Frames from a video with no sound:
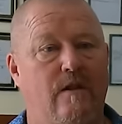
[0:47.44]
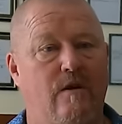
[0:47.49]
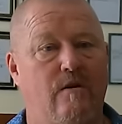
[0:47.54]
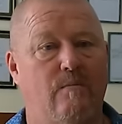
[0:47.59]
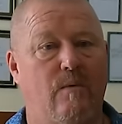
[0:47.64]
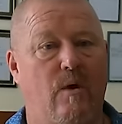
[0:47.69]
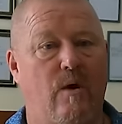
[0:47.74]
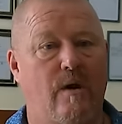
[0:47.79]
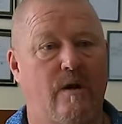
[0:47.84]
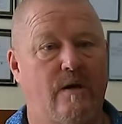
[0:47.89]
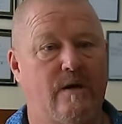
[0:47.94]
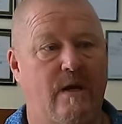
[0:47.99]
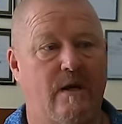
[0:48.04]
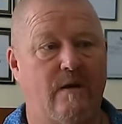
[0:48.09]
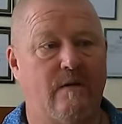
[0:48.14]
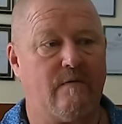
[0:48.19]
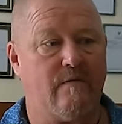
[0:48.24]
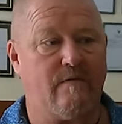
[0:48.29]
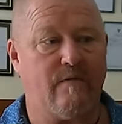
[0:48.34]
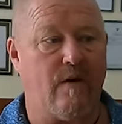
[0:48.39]
that you might have
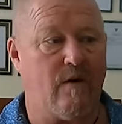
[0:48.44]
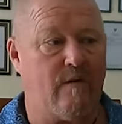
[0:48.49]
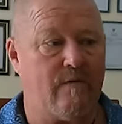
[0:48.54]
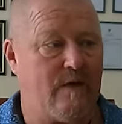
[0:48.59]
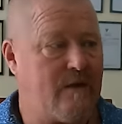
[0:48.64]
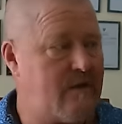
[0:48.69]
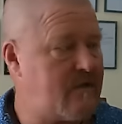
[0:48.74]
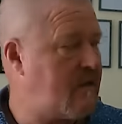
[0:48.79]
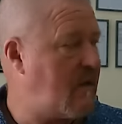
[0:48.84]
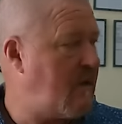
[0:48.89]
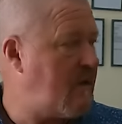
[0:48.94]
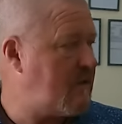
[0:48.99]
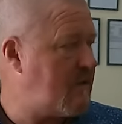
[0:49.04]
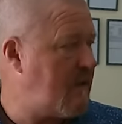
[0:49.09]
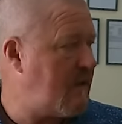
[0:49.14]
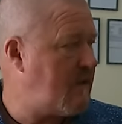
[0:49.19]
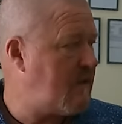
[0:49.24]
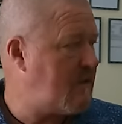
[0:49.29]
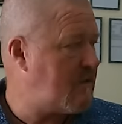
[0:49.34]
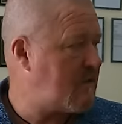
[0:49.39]
done five years ago,
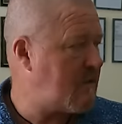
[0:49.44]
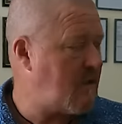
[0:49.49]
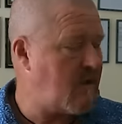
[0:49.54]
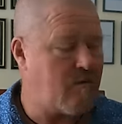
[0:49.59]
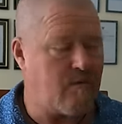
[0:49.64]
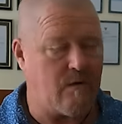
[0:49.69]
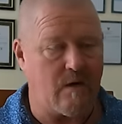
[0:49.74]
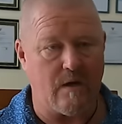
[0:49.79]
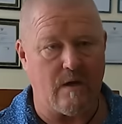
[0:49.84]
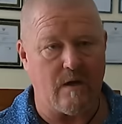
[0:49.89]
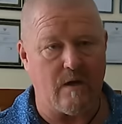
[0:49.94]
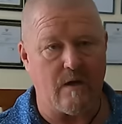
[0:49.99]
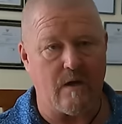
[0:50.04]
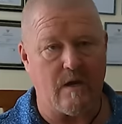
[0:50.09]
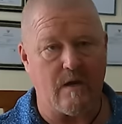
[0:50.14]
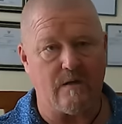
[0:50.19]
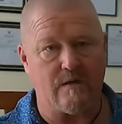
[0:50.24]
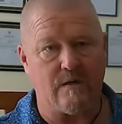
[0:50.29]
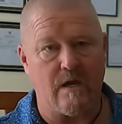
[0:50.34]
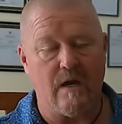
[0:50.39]
ten years ago,
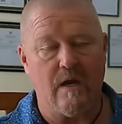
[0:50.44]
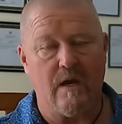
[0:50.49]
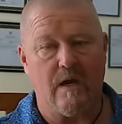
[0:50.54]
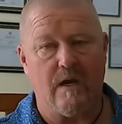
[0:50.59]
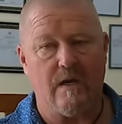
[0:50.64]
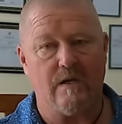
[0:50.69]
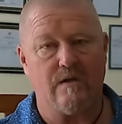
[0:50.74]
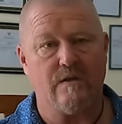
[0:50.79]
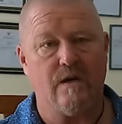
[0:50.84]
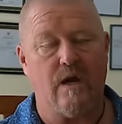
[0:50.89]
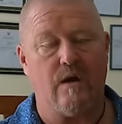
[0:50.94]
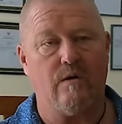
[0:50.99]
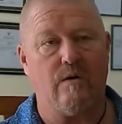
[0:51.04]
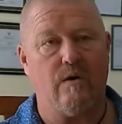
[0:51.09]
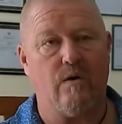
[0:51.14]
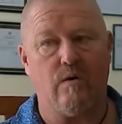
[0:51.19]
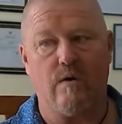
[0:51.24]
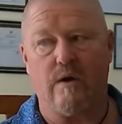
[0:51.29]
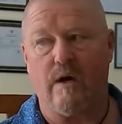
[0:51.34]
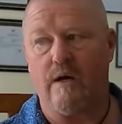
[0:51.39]
is is no
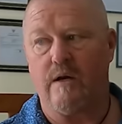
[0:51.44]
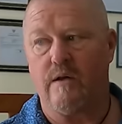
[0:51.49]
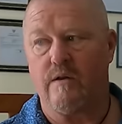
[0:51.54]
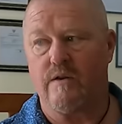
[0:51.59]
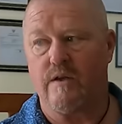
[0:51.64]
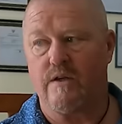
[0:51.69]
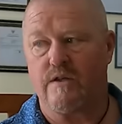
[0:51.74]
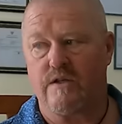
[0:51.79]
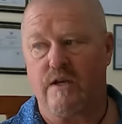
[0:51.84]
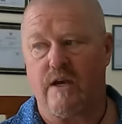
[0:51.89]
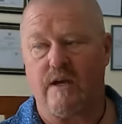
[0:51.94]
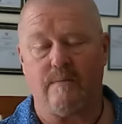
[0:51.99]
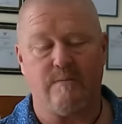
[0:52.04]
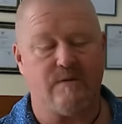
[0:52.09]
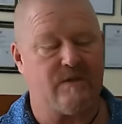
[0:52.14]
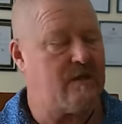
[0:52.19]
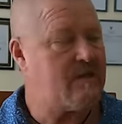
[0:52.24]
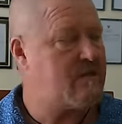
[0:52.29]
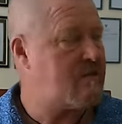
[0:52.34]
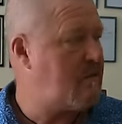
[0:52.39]
longer the
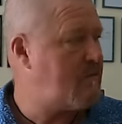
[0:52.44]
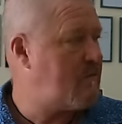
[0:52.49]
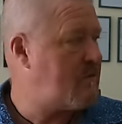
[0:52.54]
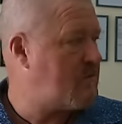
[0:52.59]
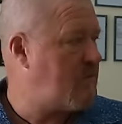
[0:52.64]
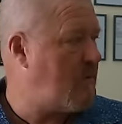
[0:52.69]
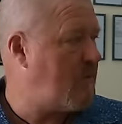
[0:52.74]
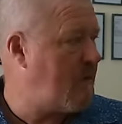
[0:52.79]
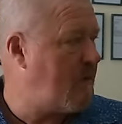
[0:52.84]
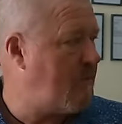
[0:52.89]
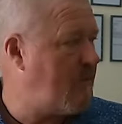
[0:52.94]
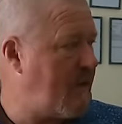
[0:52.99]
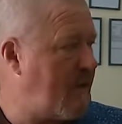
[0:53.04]
same system as what we're